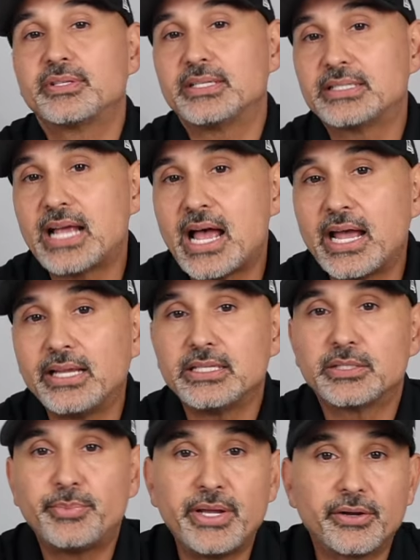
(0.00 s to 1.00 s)
design
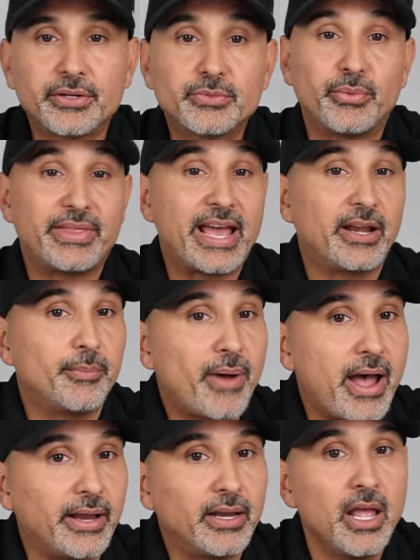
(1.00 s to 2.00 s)
speakers with that in
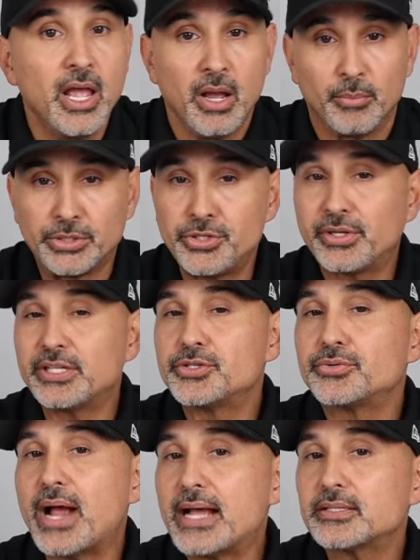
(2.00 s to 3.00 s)
mind, but you can
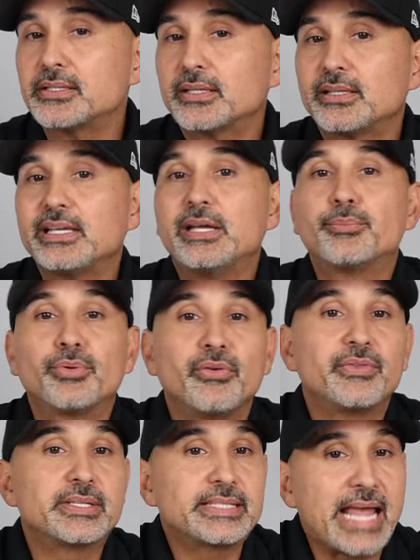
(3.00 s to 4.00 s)
drastically
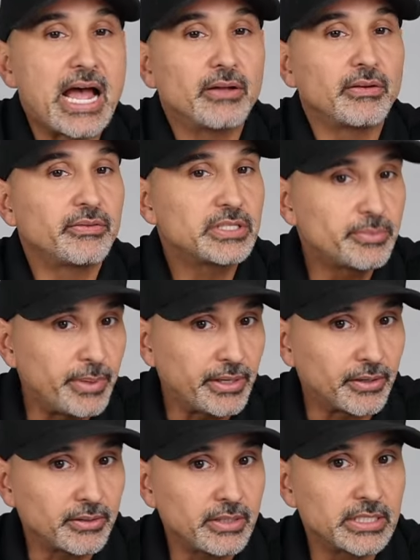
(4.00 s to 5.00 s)
improve the sound of the
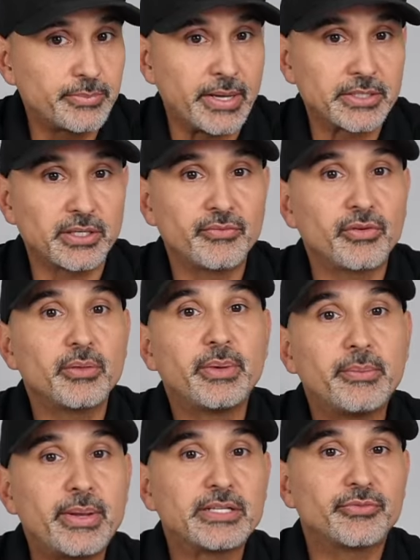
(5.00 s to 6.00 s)
speaker, especially for the
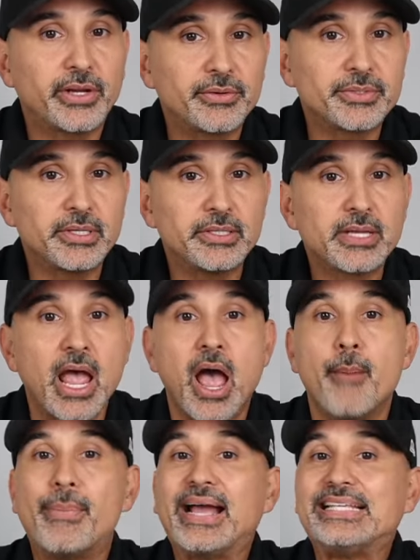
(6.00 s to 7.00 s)
mid-bass frequencies,
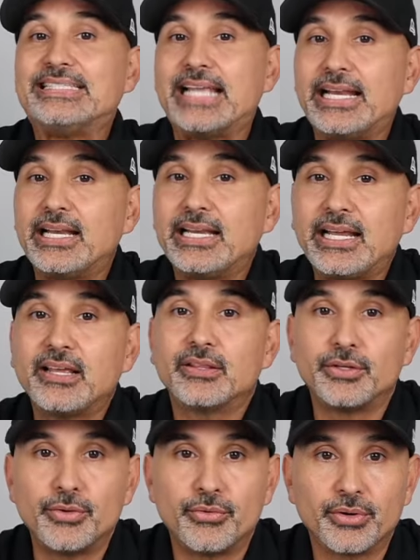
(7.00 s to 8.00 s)
by deadening
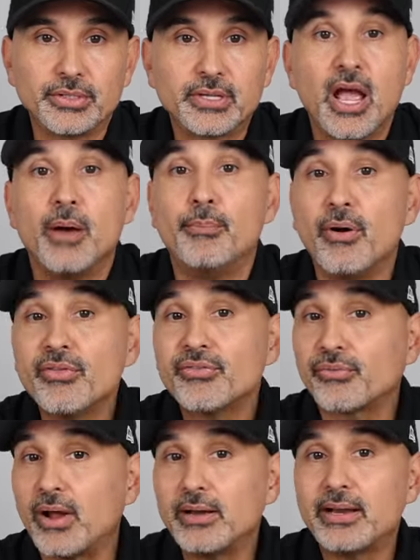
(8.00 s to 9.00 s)
the doors, both
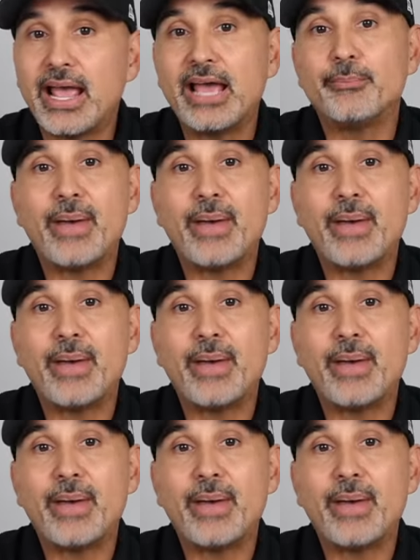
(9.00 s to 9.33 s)
front and